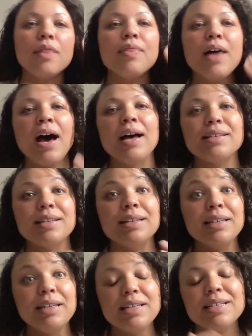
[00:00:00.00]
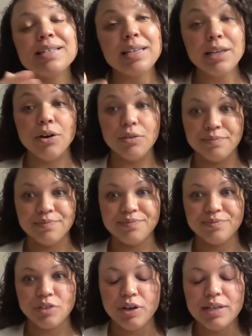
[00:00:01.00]
that need to heal,
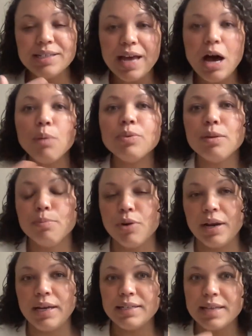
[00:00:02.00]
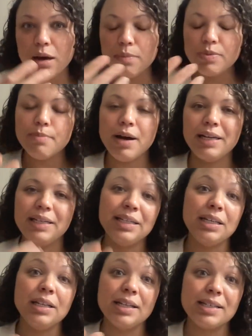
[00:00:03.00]
all right? To help the brain, to help the body
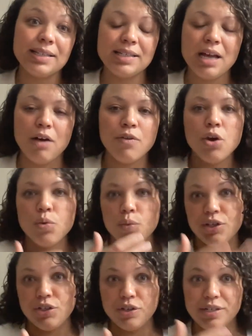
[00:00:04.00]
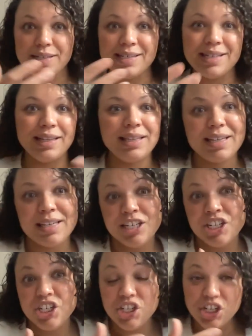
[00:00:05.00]
heal itself, we start to set the
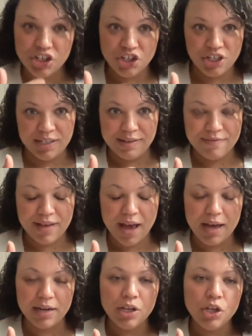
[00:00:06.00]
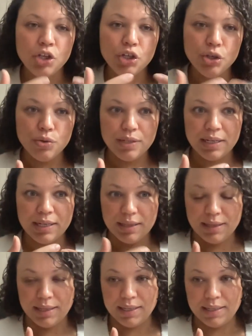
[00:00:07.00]
conditions of that
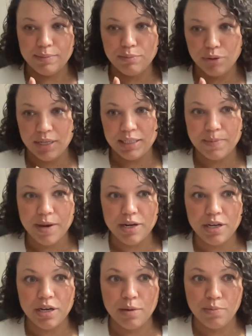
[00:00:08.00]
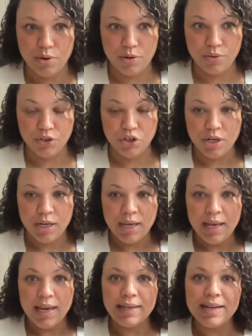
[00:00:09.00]
using this brain spotting approach.
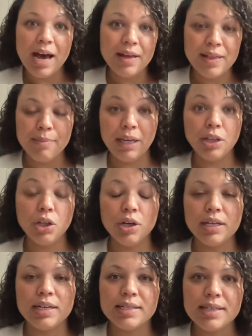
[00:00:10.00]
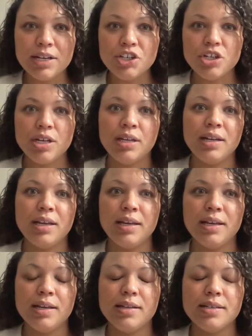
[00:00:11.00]
And how that might look in a session
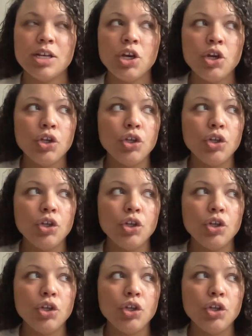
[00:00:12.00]
is